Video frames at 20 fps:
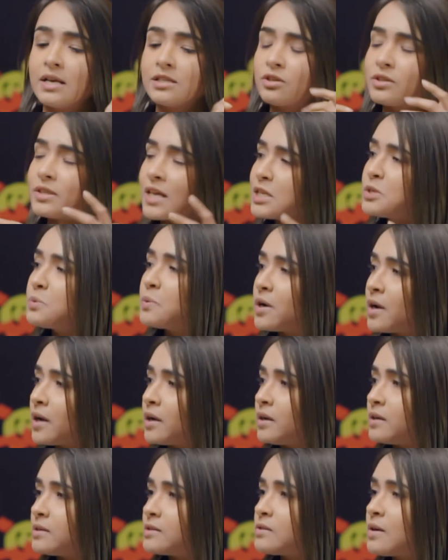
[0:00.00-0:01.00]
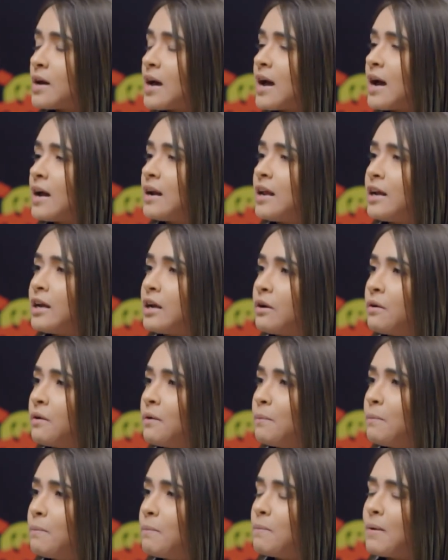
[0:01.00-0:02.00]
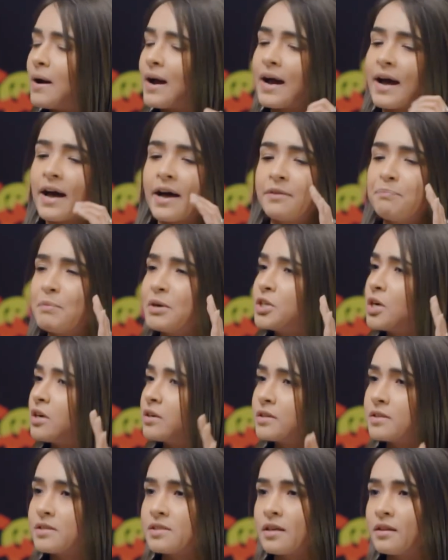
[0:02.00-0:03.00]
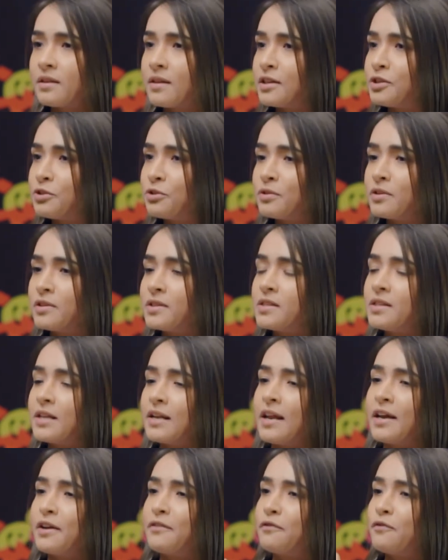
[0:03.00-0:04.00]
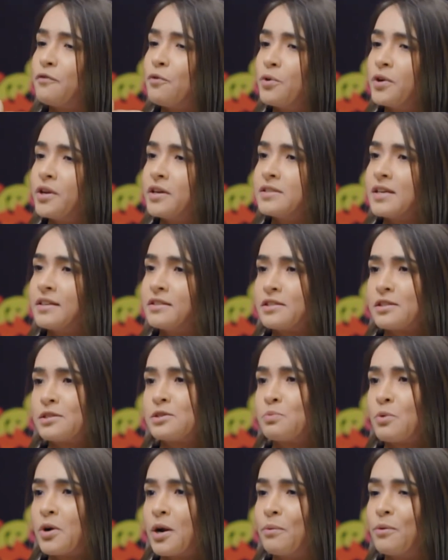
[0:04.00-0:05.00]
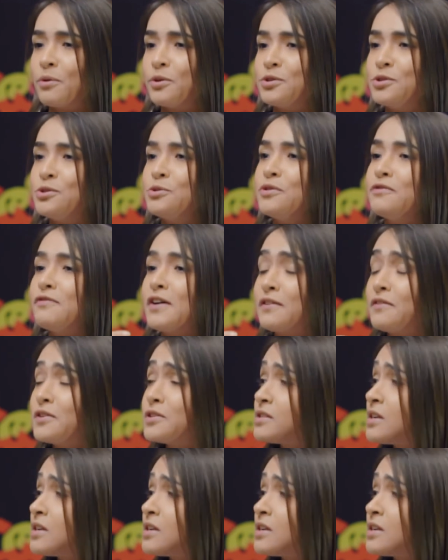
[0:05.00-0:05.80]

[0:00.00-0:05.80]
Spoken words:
So that's what I did. So I had I had my target set that, in 4 years, this is what I'm going to do in 5 years.